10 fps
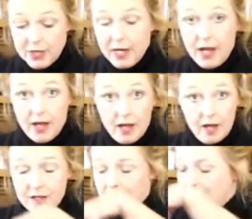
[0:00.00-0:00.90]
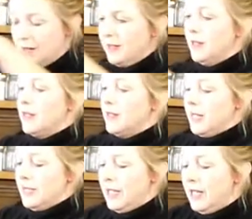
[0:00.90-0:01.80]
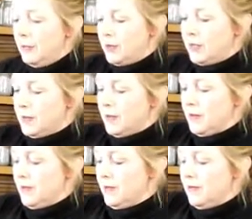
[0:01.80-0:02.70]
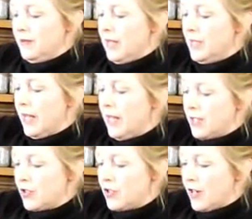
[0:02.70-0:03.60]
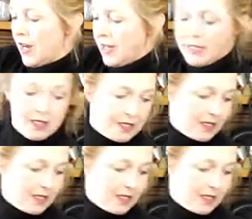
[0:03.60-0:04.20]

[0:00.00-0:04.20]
going to add a tablespoon of vanilla extract.